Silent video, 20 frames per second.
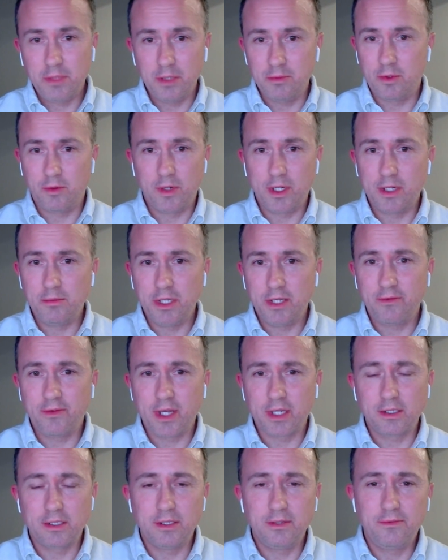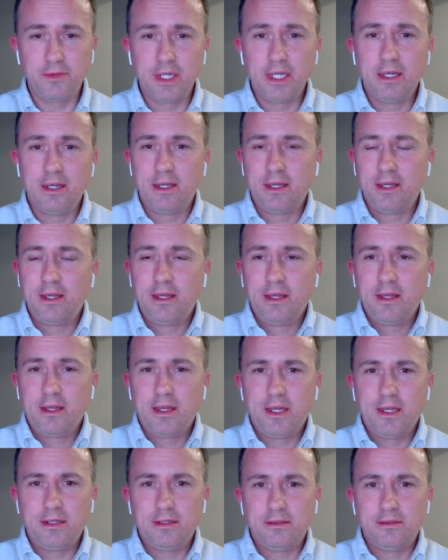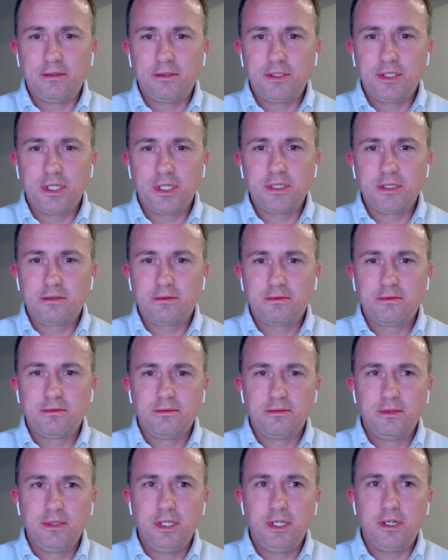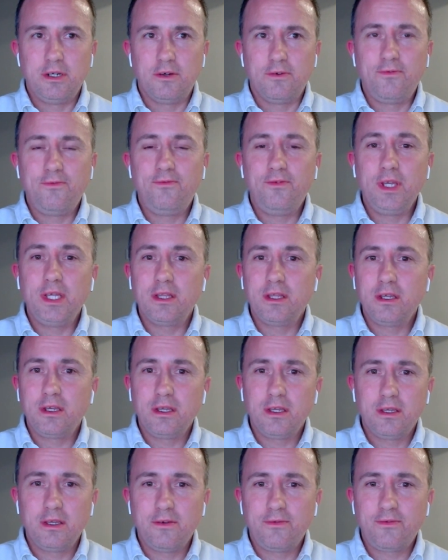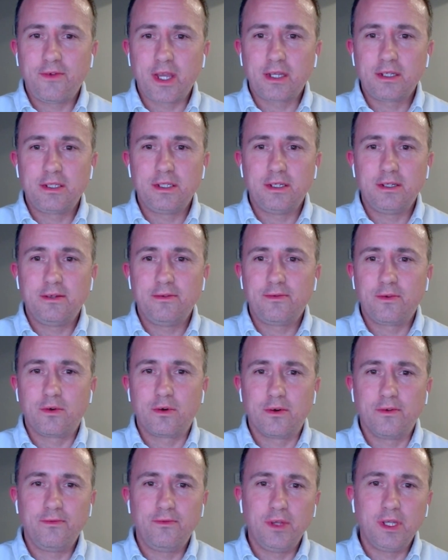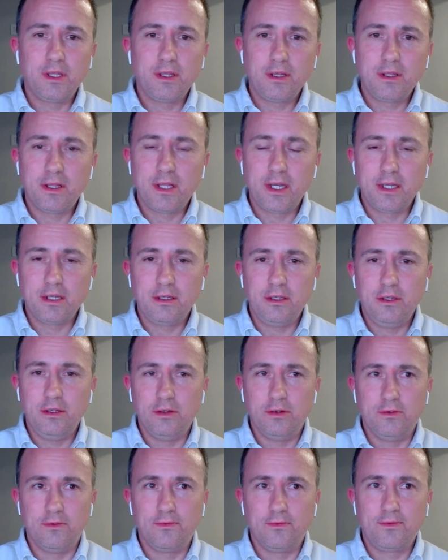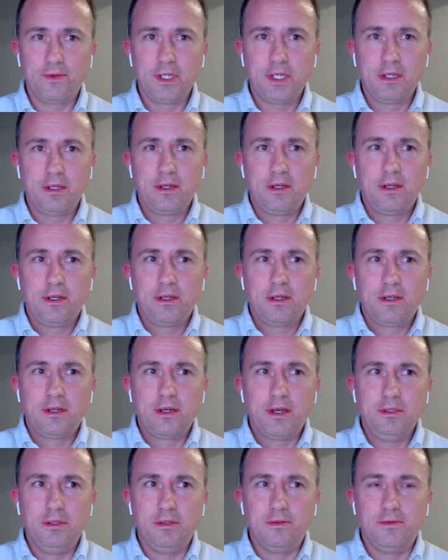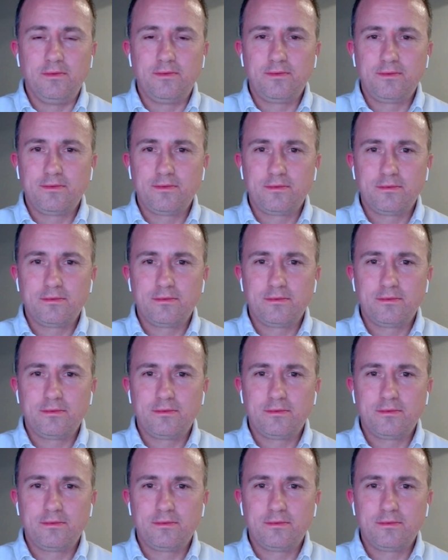People want to be effective, and just, feeling effective, or feeling like you've you've